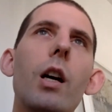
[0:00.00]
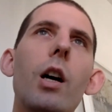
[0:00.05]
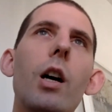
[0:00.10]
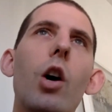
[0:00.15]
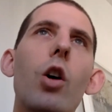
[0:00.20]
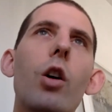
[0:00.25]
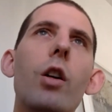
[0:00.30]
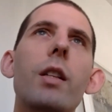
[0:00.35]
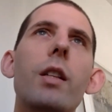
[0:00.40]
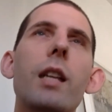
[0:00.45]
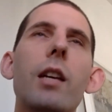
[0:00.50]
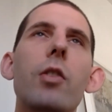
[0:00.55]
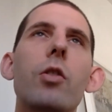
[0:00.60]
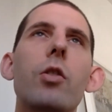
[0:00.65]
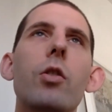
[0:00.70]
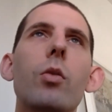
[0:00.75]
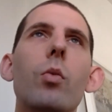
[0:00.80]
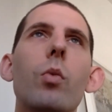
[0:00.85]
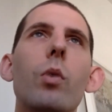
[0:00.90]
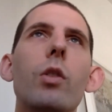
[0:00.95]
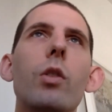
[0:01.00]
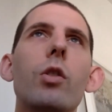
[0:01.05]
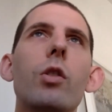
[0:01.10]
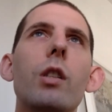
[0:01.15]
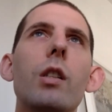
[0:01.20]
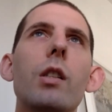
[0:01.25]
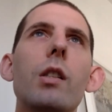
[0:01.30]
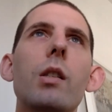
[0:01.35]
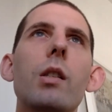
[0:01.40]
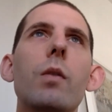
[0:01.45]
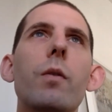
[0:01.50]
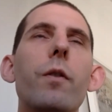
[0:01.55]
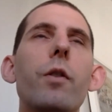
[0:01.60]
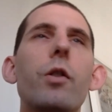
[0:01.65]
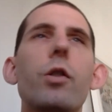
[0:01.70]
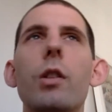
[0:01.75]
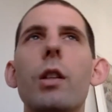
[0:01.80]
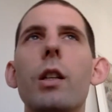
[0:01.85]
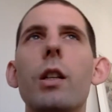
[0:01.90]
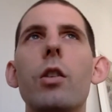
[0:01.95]
architecture which is
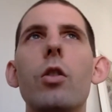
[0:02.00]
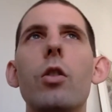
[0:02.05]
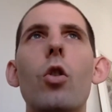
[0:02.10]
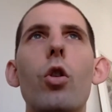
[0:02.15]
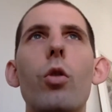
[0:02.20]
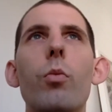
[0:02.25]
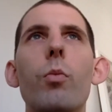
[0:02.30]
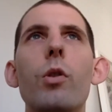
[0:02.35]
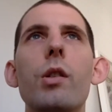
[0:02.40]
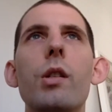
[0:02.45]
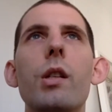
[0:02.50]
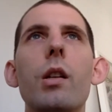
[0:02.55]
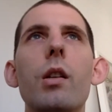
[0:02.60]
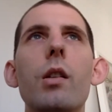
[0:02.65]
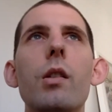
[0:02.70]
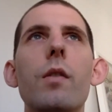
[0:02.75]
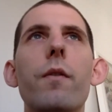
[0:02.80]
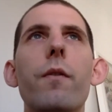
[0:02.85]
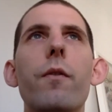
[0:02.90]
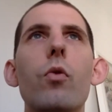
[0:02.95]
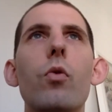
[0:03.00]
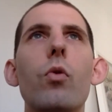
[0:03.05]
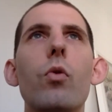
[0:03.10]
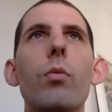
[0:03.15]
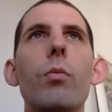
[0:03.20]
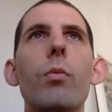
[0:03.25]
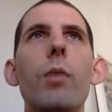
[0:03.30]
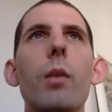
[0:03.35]
sufficiently anonymous in its form.